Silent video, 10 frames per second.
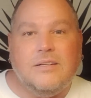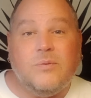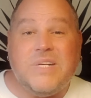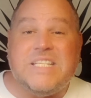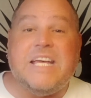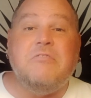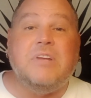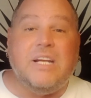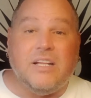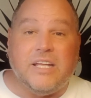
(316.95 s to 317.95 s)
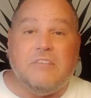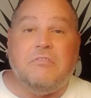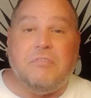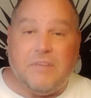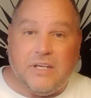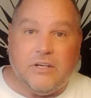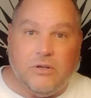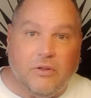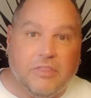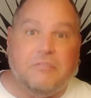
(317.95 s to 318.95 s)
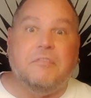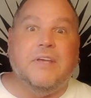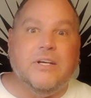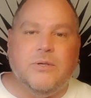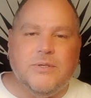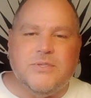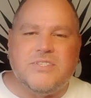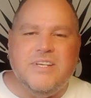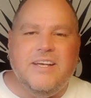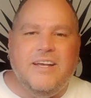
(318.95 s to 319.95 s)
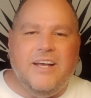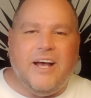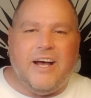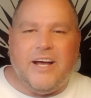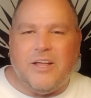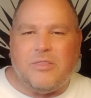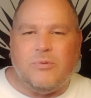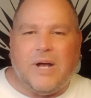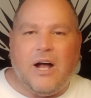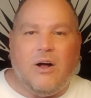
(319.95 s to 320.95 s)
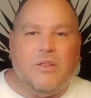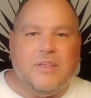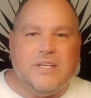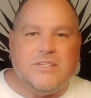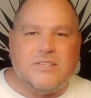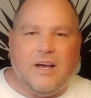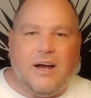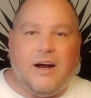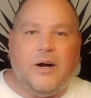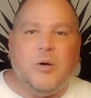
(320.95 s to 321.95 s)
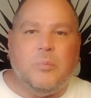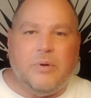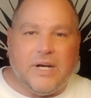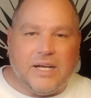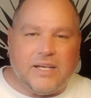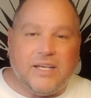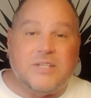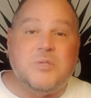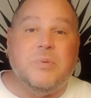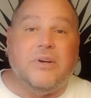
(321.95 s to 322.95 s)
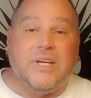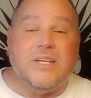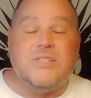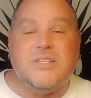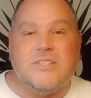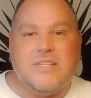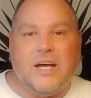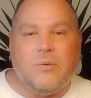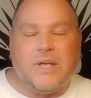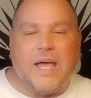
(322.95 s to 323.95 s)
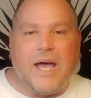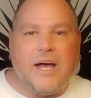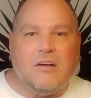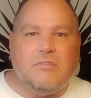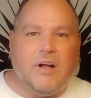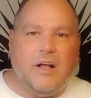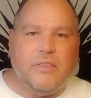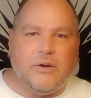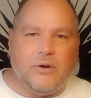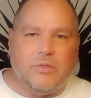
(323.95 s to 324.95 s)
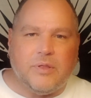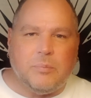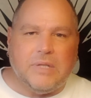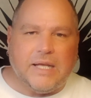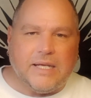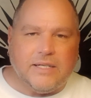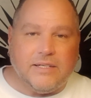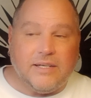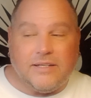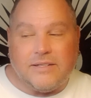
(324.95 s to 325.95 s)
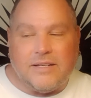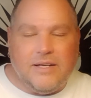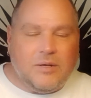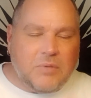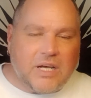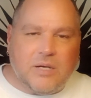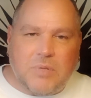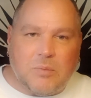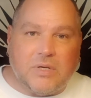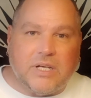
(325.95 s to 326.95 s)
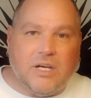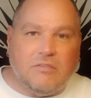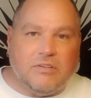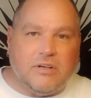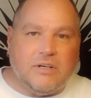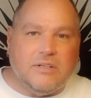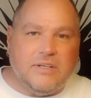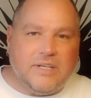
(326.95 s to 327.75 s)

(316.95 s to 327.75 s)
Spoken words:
We definitely feel the feels throughout all these heartbreak experiences that we have on the earthly plane. And I'm not going to be able to cover